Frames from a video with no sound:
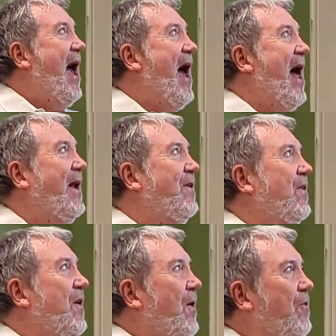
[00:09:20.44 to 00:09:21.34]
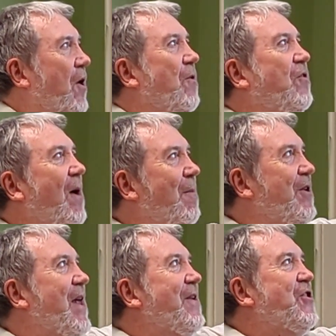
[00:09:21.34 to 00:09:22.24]
And so
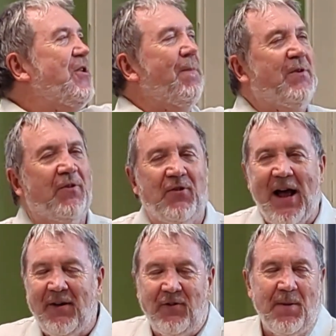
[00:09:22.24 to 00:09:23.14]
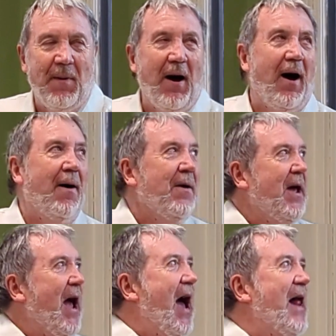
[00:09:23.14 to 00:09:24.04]
some of them shipped to
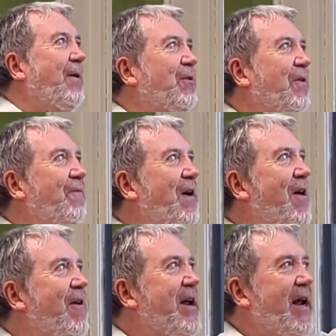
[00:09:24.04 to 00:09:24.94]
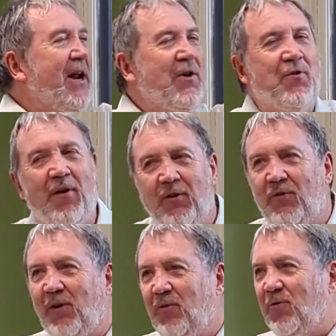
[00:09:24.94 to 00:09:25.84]
Zanzibar, and there was a very
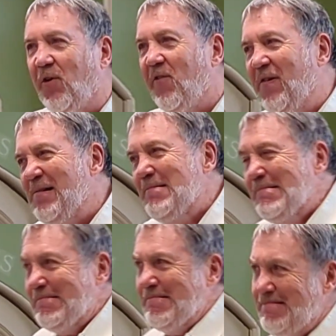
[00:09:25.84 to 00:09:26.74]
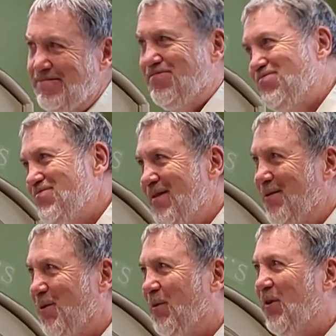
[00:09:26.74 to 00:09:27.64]
interesting sort
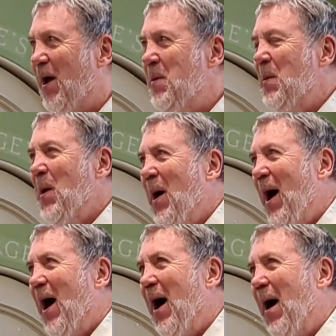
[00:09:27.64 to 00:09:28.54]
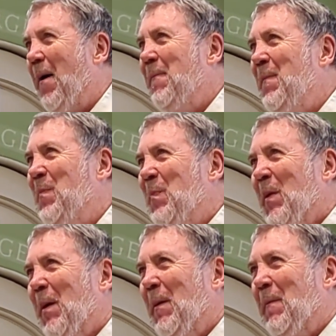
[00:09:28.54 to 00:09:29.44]
of, shall we say, um,
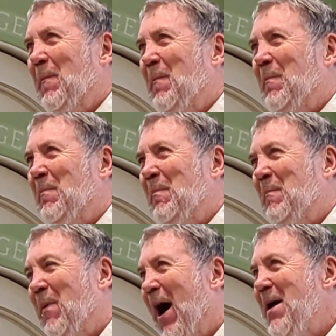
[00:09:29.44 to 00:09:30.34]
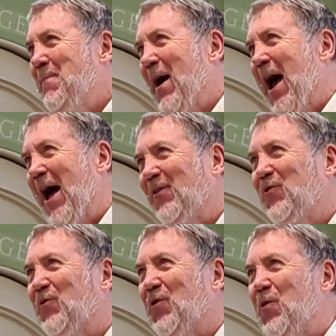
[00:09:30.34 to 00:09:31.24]

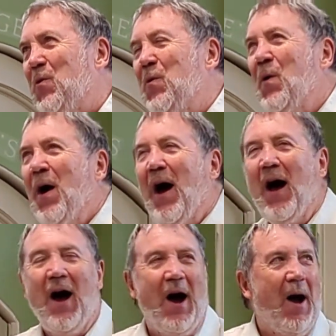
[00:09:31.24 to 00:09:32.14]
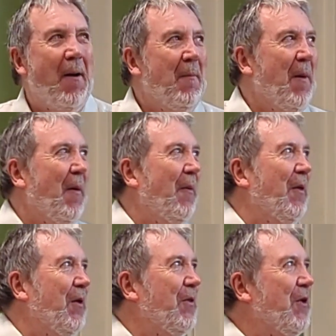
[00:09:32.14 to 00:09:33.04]
bypass to um,
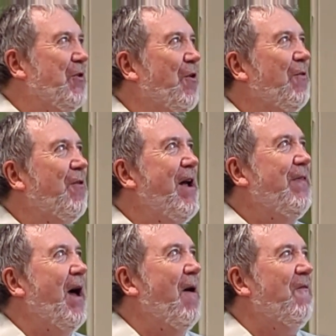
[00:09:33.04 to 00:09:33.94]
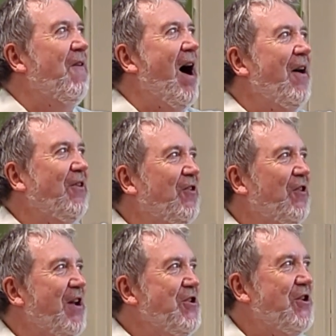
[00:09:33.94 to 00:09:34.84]
the, the trade there via the
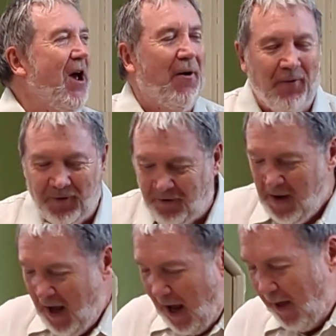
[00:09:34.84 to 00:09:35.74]
Seychelles.